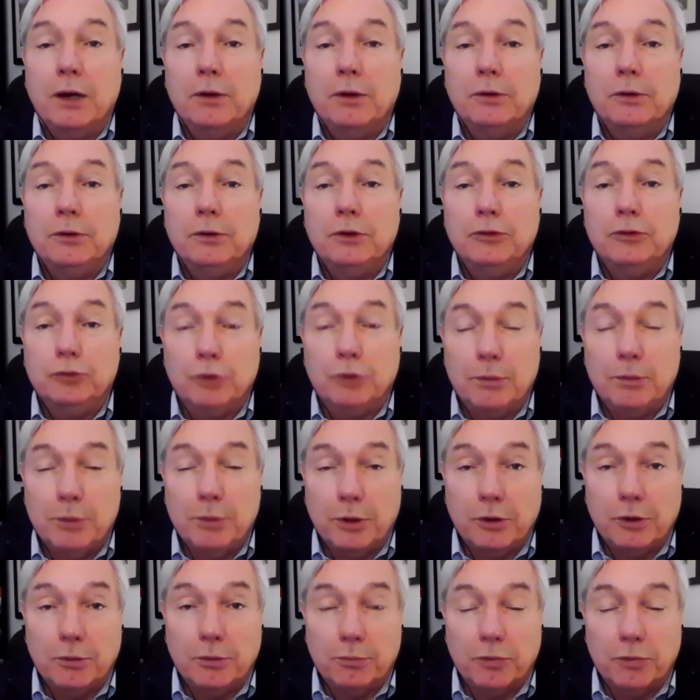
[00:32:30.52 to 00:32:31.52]

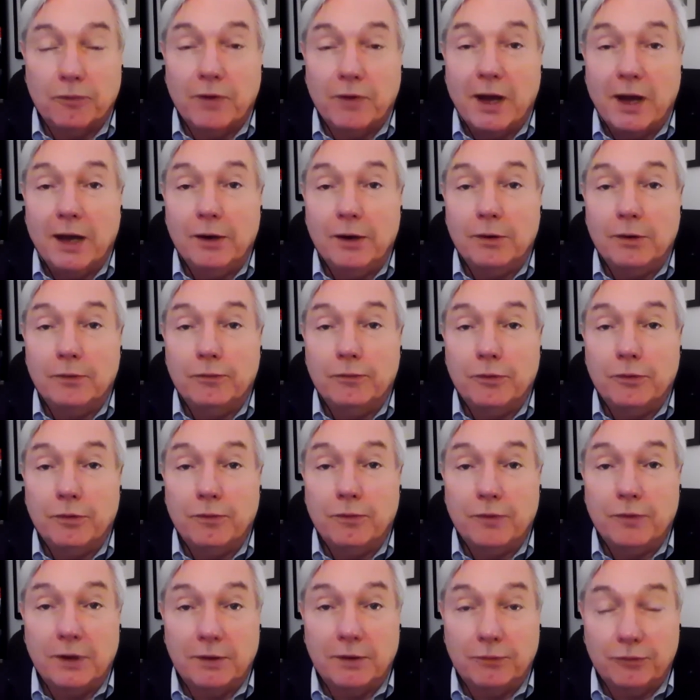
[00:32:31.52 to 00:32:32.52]
distributor and provider for the
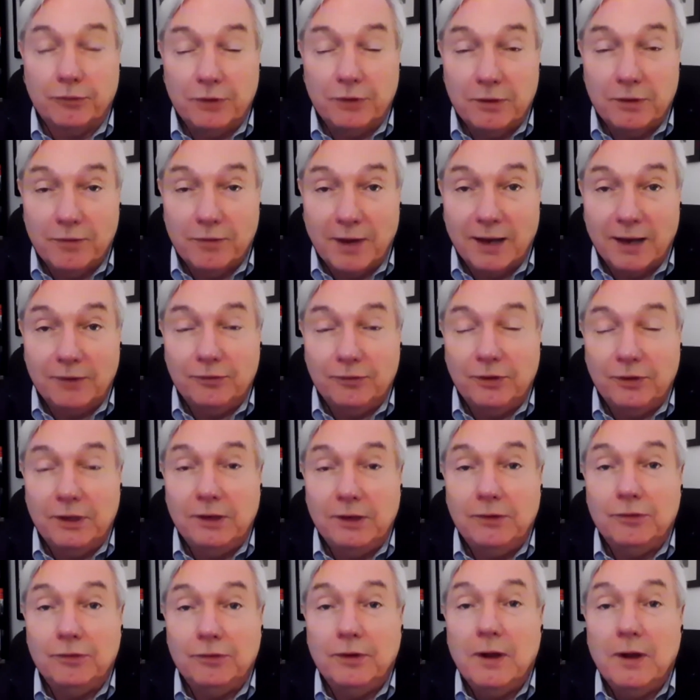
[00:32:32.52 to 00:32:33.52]
VFC
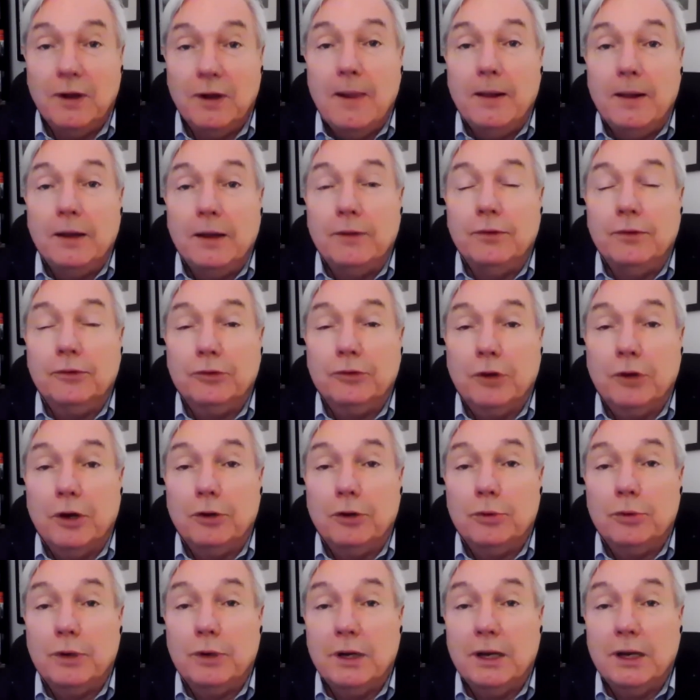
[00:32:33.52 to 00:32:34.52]
vaccines in this
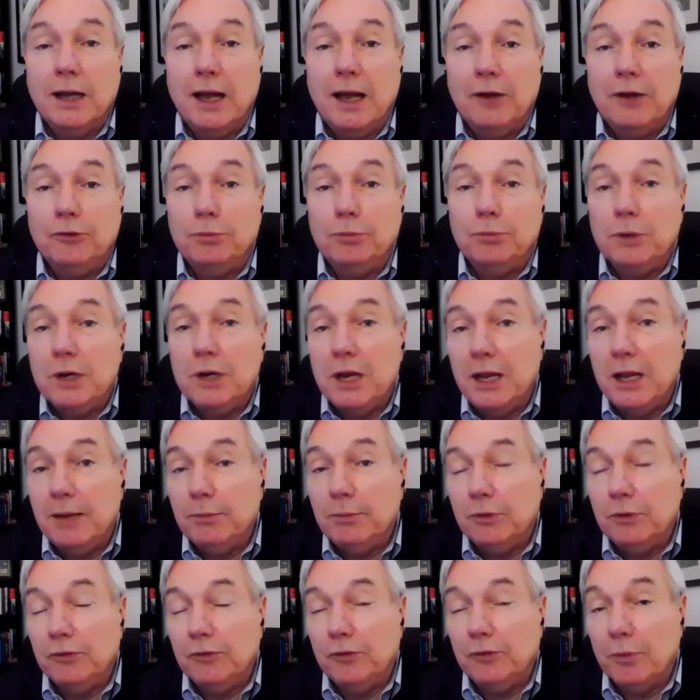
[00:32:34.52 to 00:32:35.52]
country, has been
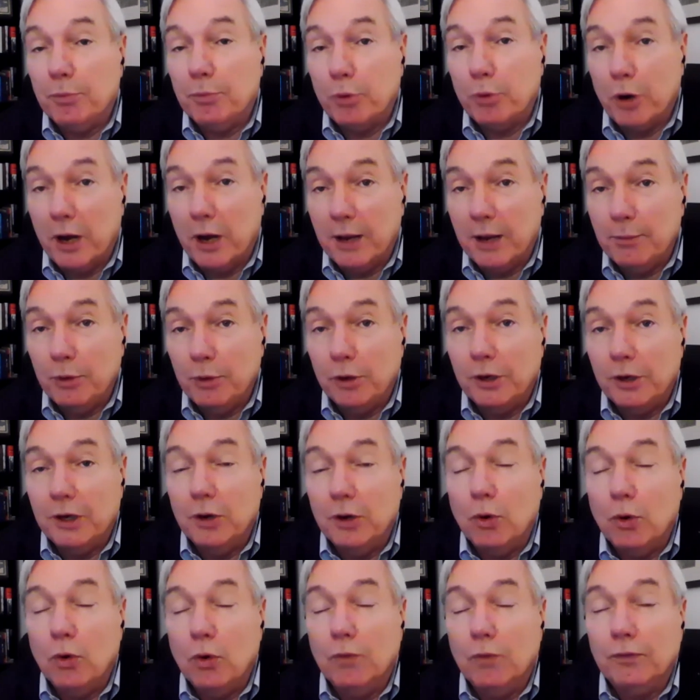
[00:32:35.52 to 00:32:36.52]
named as the
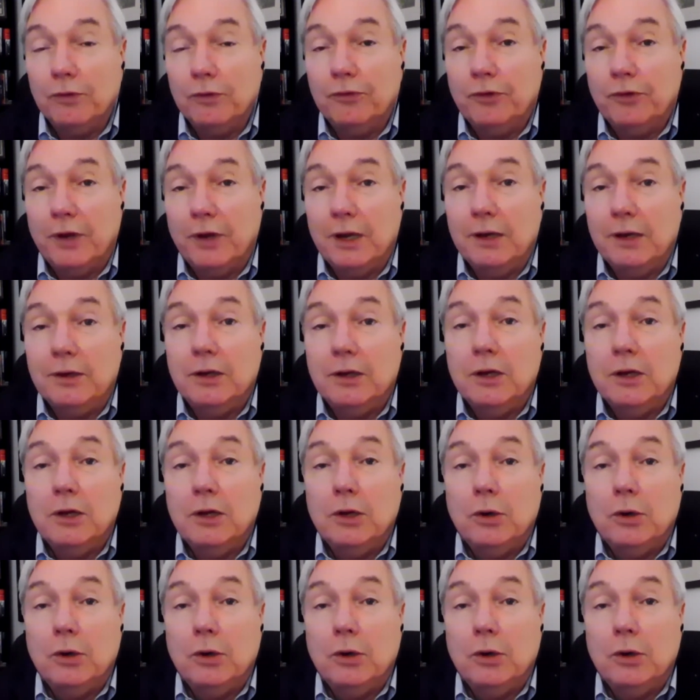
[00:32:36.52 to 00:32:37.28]
primary oversight